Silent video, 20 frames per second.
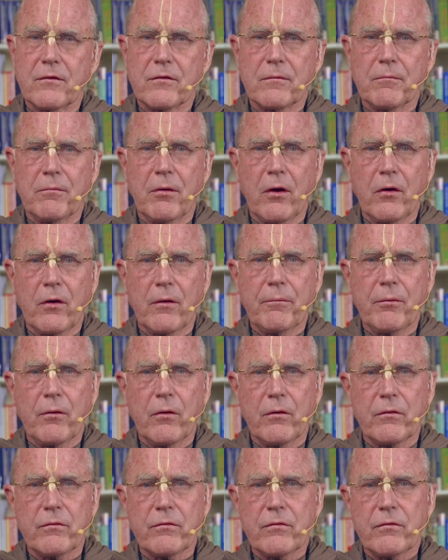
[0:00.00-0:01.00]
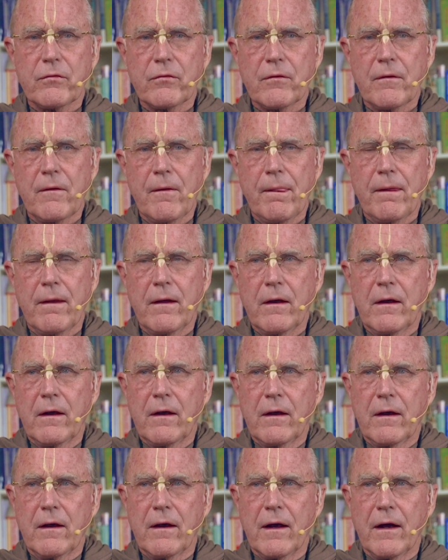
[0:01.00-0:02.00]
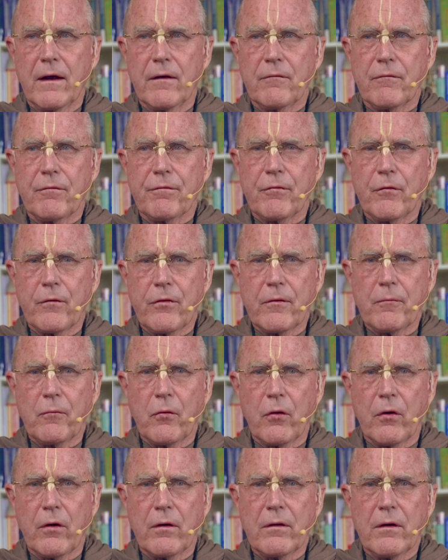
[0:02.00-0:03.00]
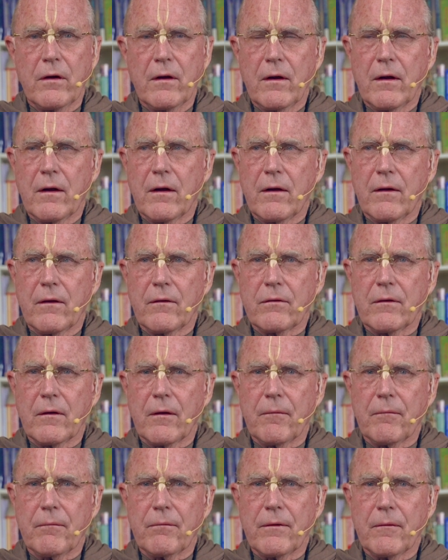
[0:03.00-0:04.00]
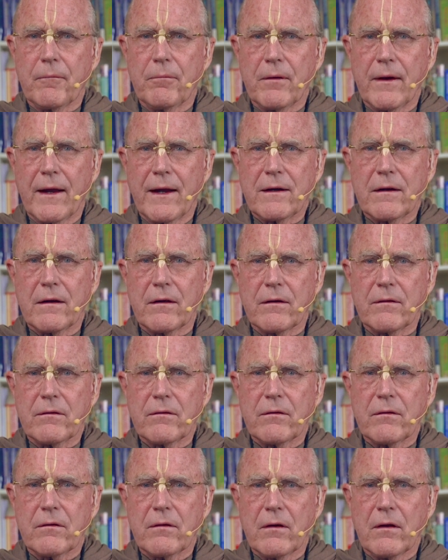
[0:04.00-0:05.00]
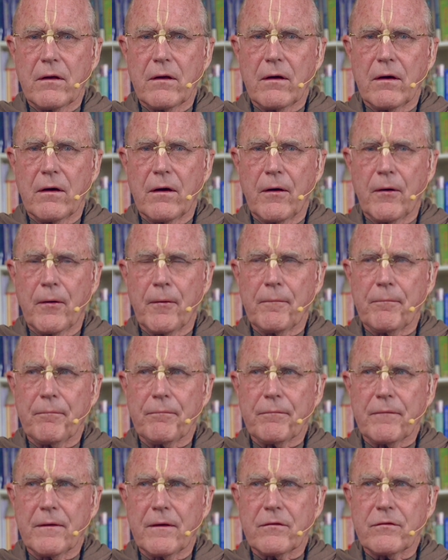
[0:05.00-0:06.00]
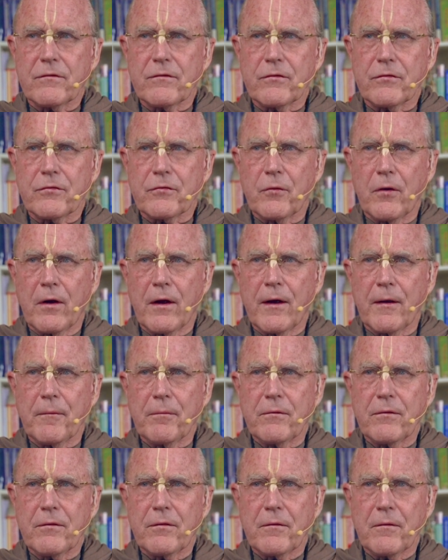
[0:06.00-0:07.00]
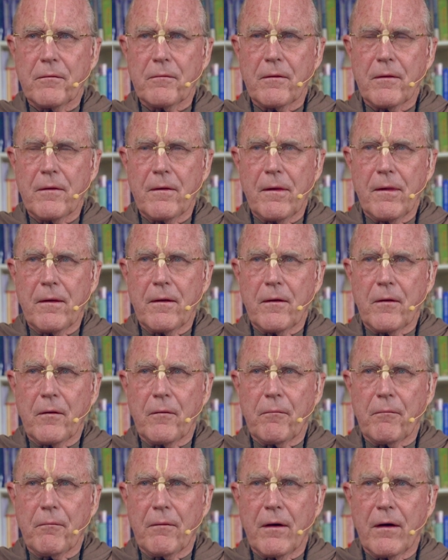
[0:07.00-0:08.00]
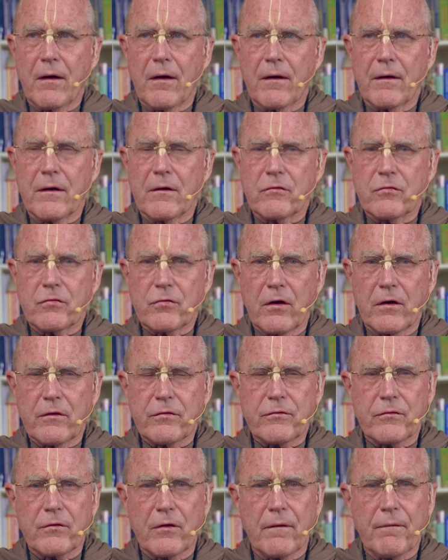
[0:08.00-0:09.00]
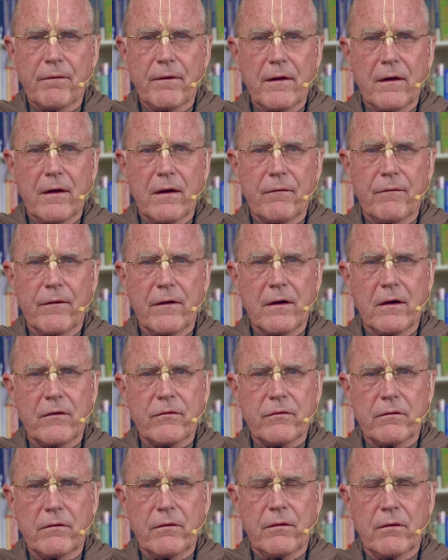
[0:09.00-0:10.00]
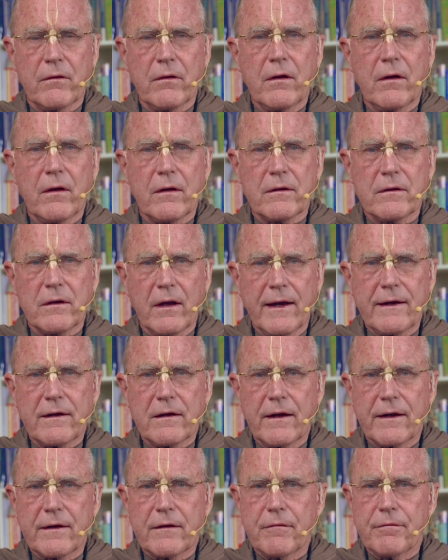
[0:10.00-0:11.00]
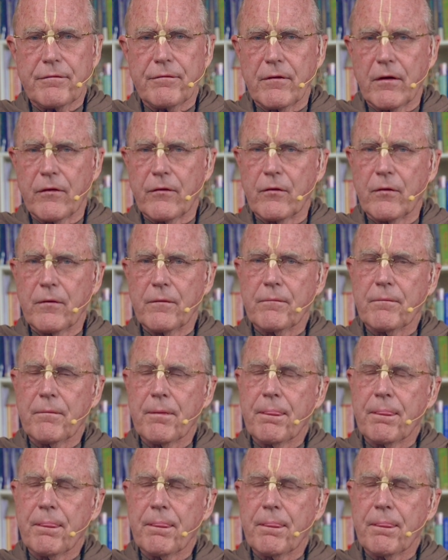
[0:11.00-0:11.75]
balaposh. And furthermore, the blanket, it's described in Shastra that it's light like a feather,